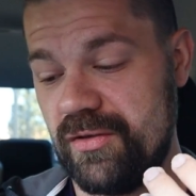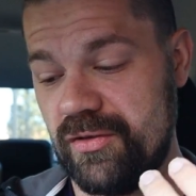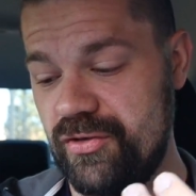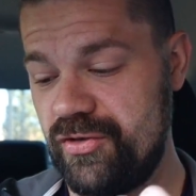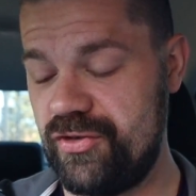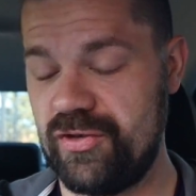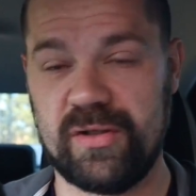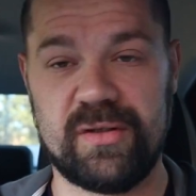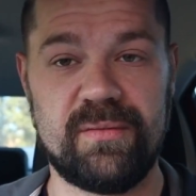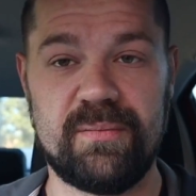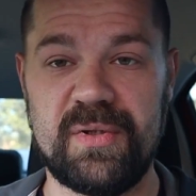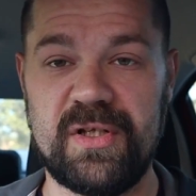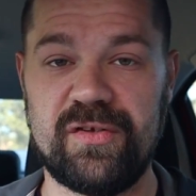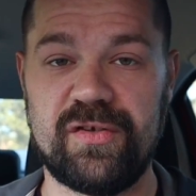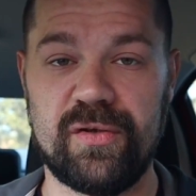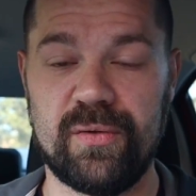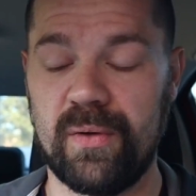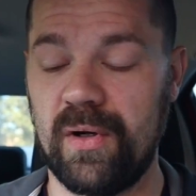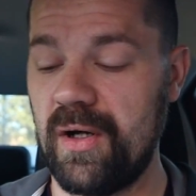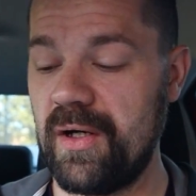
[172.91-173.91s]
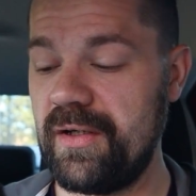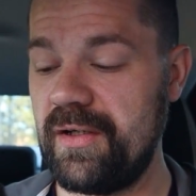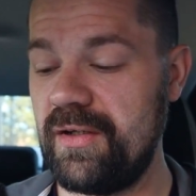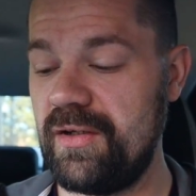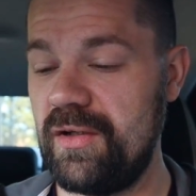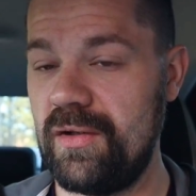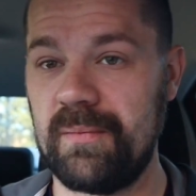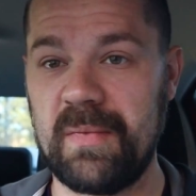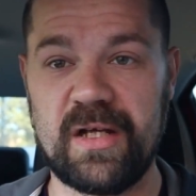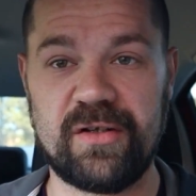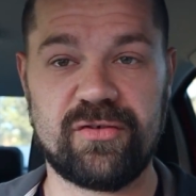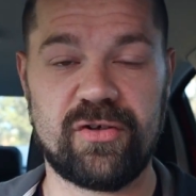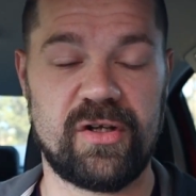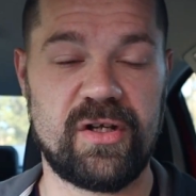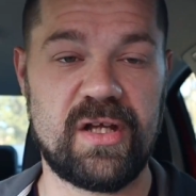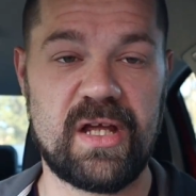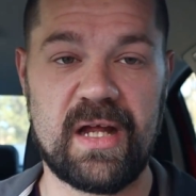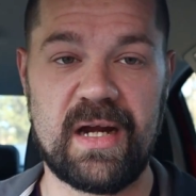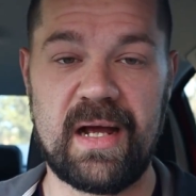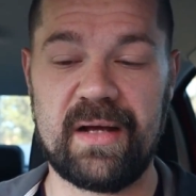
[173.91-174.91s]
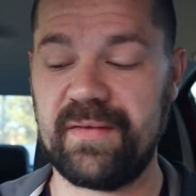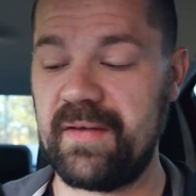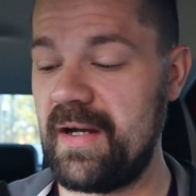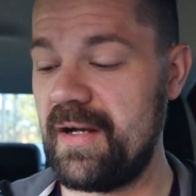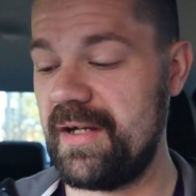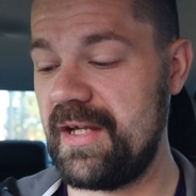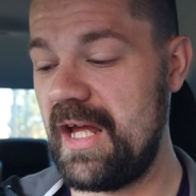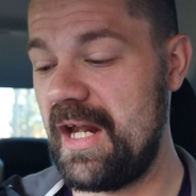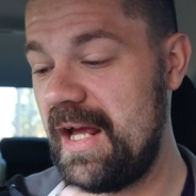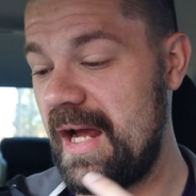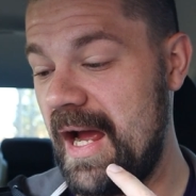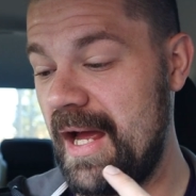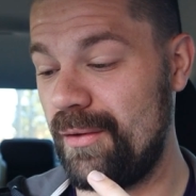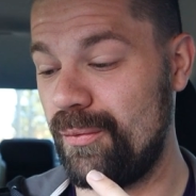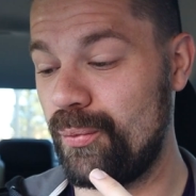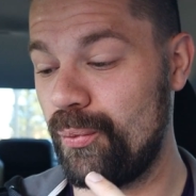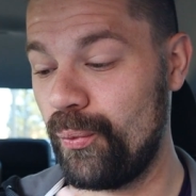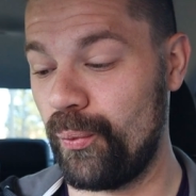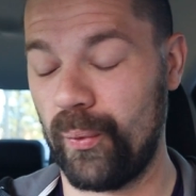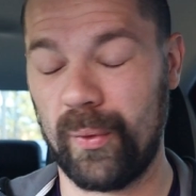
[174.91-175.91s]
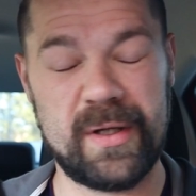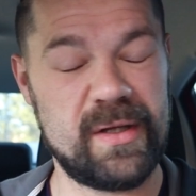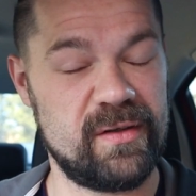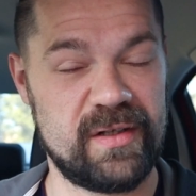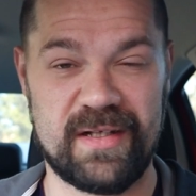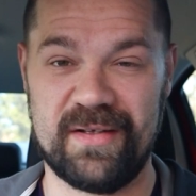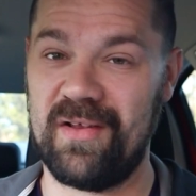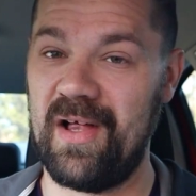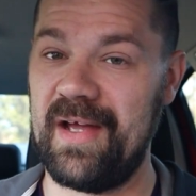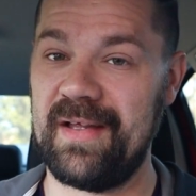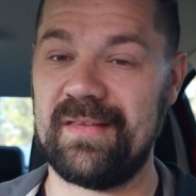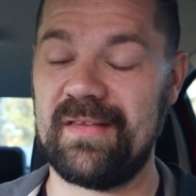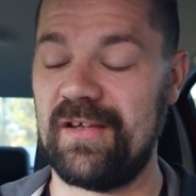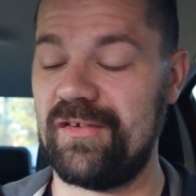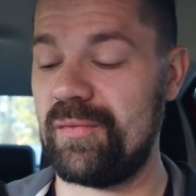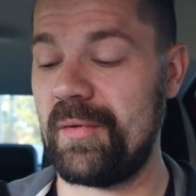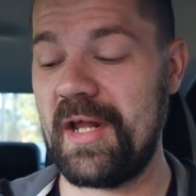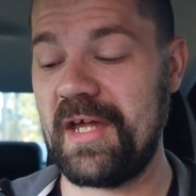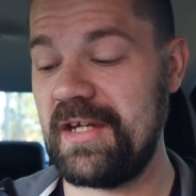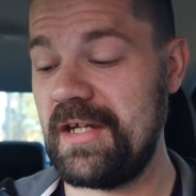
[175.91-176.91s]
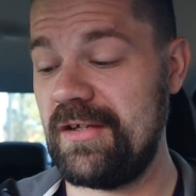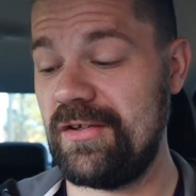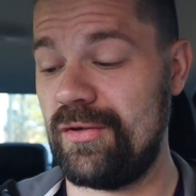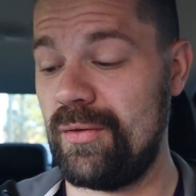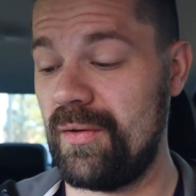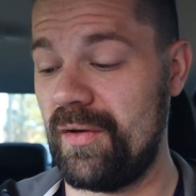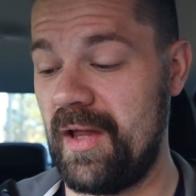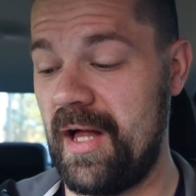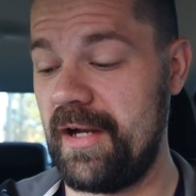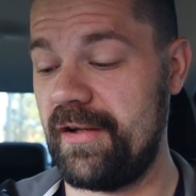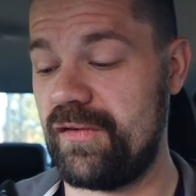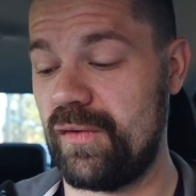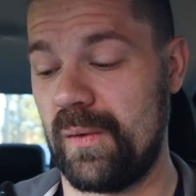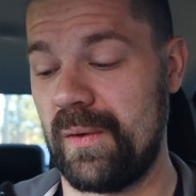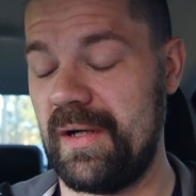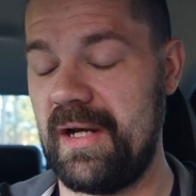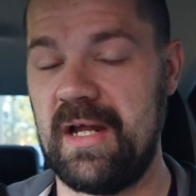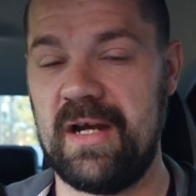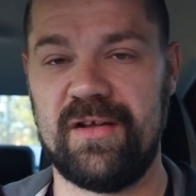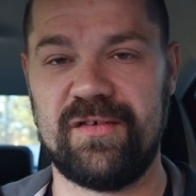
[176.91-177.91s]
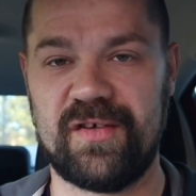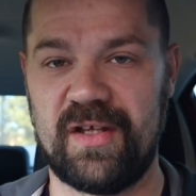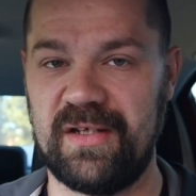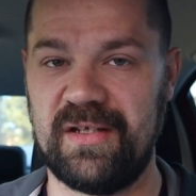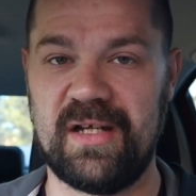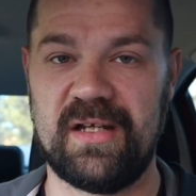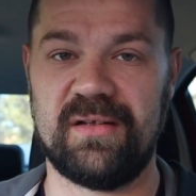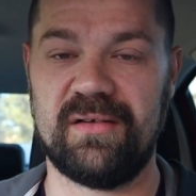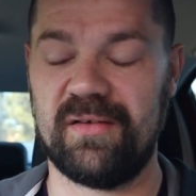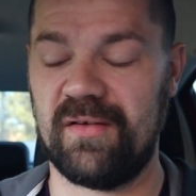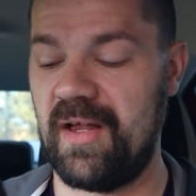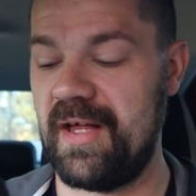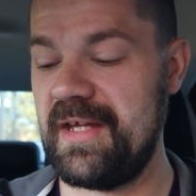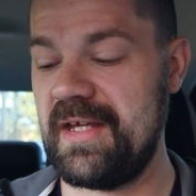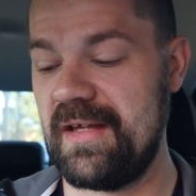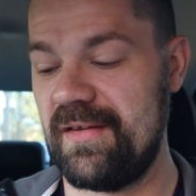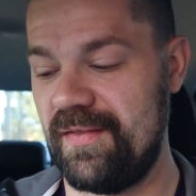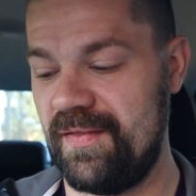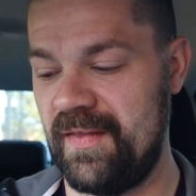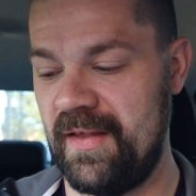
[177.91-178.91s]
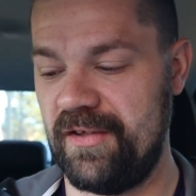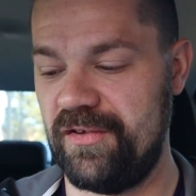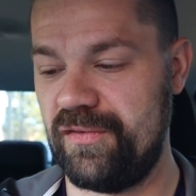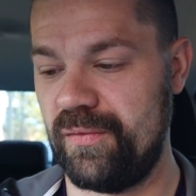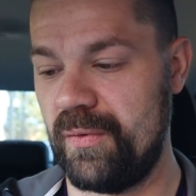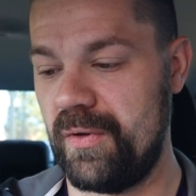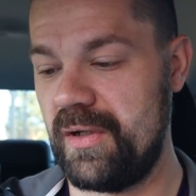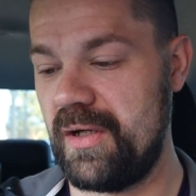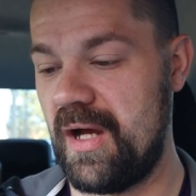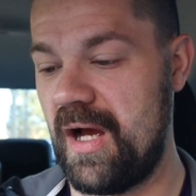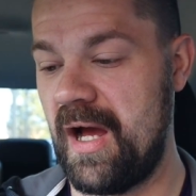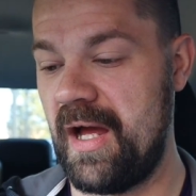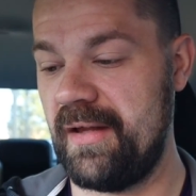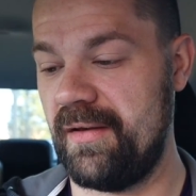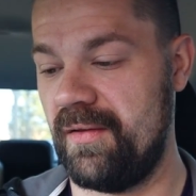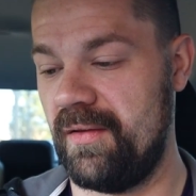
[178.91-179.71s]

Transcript: Shouldn't be too hard to do. Make sure you get out there and get it. I really like this one. I didn't do a lot of Tornadus. I didn't like it. This one I